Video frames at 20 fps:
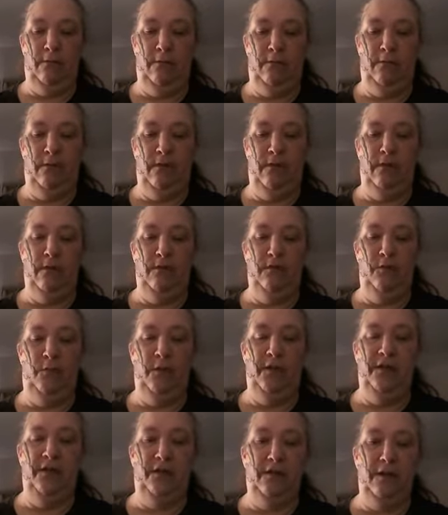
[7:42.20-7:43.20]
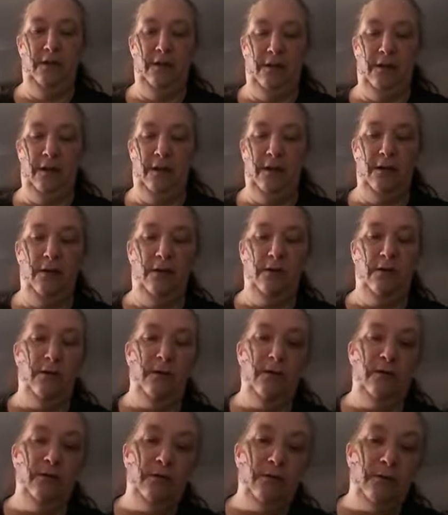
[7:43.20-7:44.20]
like twist it like you're going
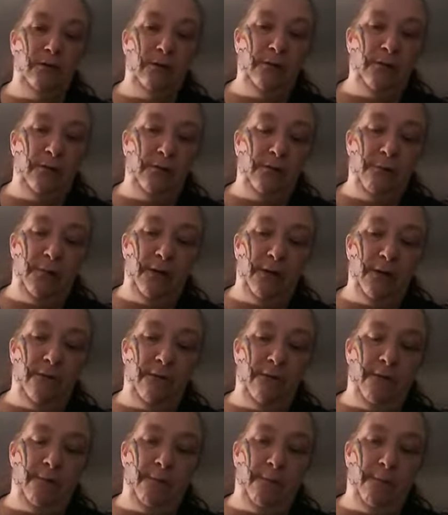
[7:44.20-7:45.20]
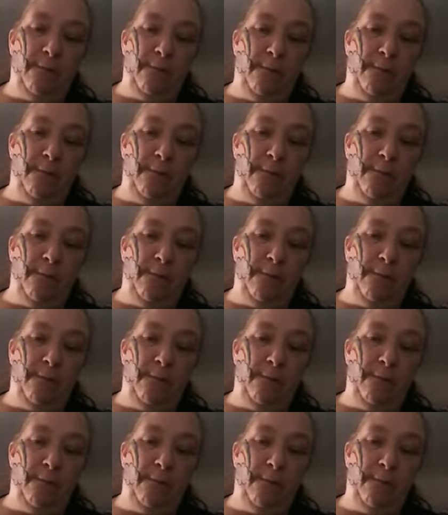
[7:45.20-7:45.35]
to do a little bit of a